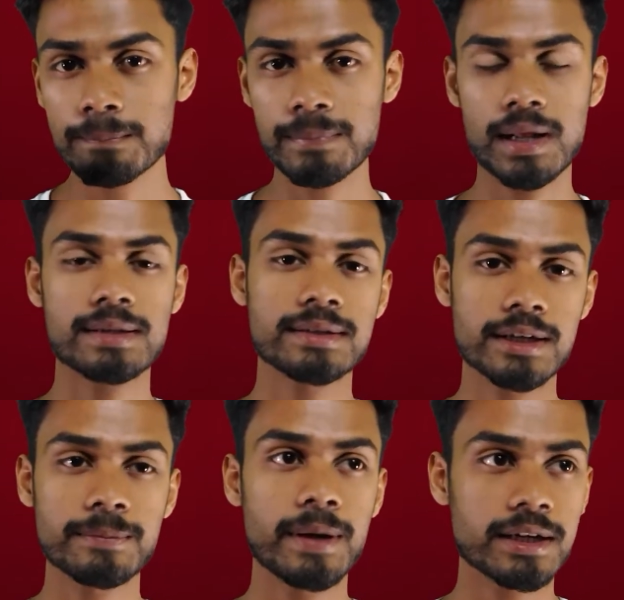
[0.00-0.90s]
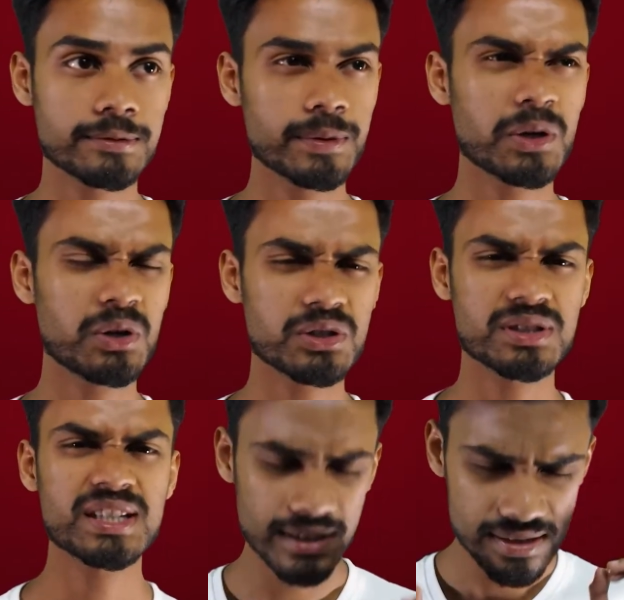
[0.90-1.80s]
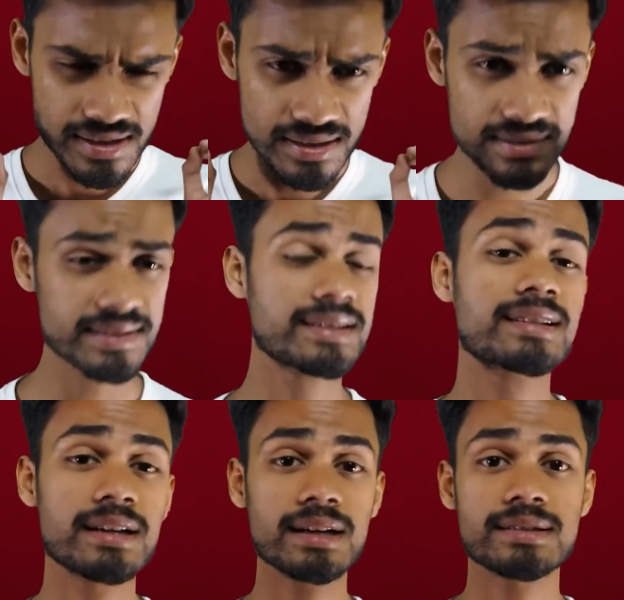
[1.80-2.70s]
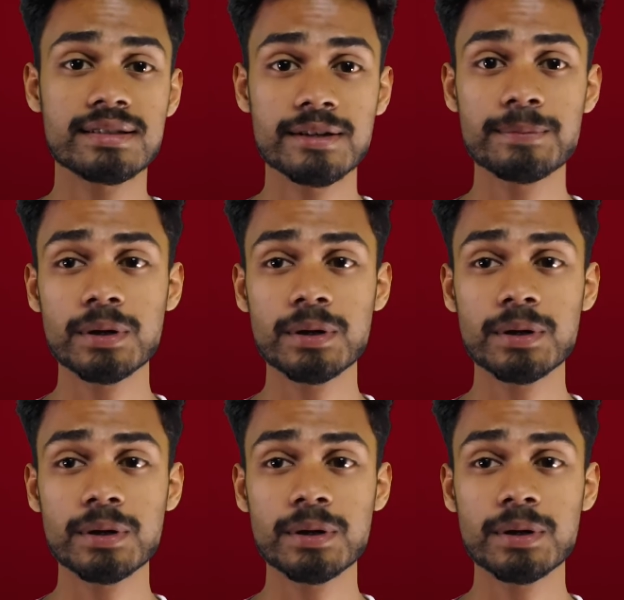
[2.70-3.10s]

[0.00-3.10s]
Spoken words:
plastic bags because they're just disgusting,